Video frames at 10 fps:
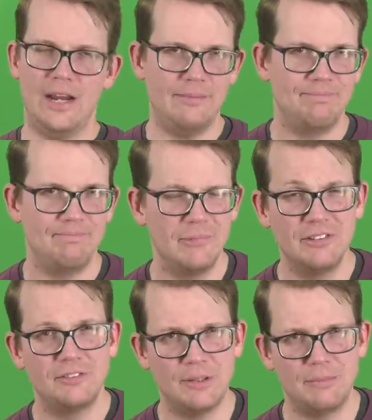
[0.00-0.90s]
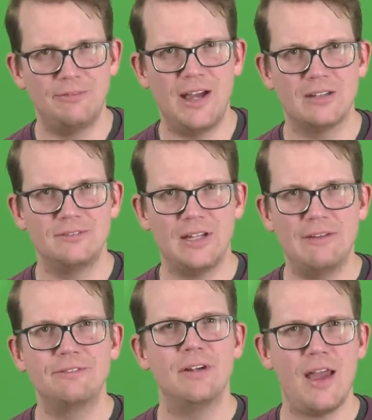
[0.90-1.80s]
Alright, it's a simple fact of
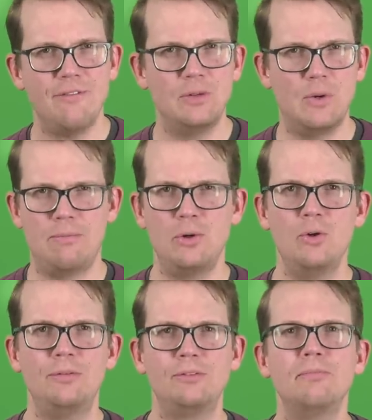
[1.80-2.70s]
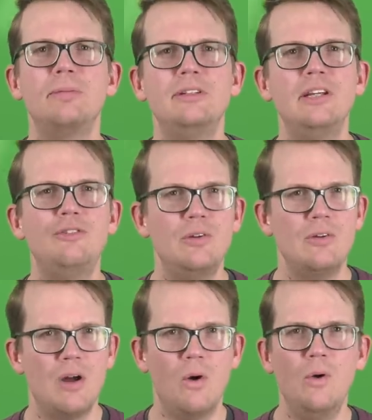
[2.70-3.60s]
life. Everyone poops. But did you
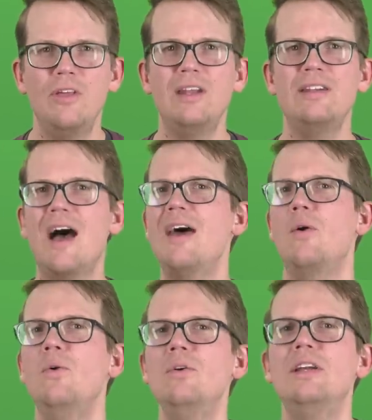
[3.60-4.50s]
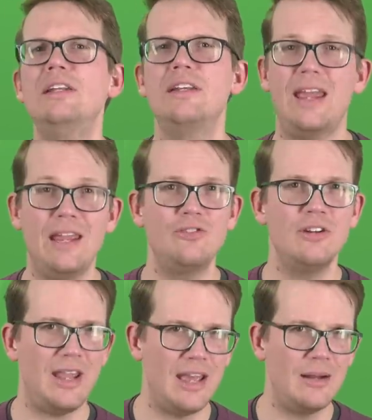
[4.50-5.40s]
know that not only did
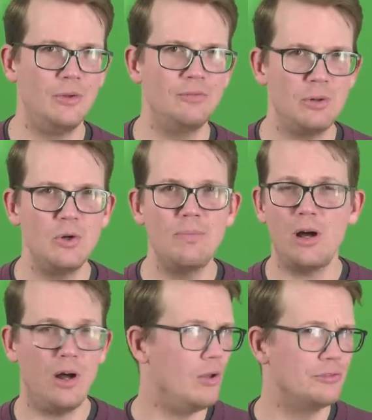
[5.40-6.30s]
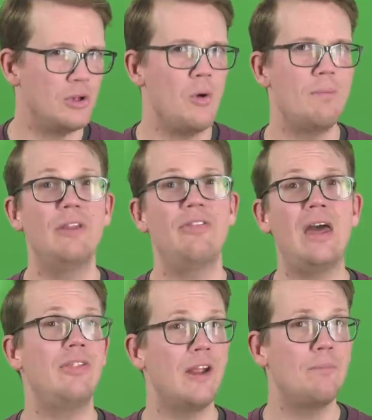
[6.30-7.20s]
ancient animals poop also, but
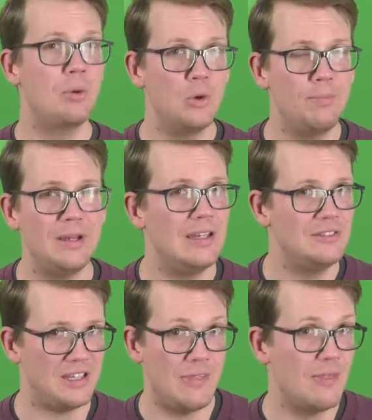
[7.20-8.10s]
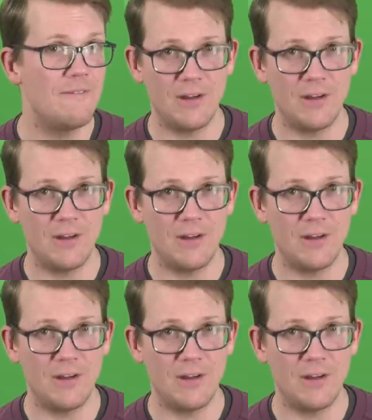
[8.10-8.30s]
that their poop is in the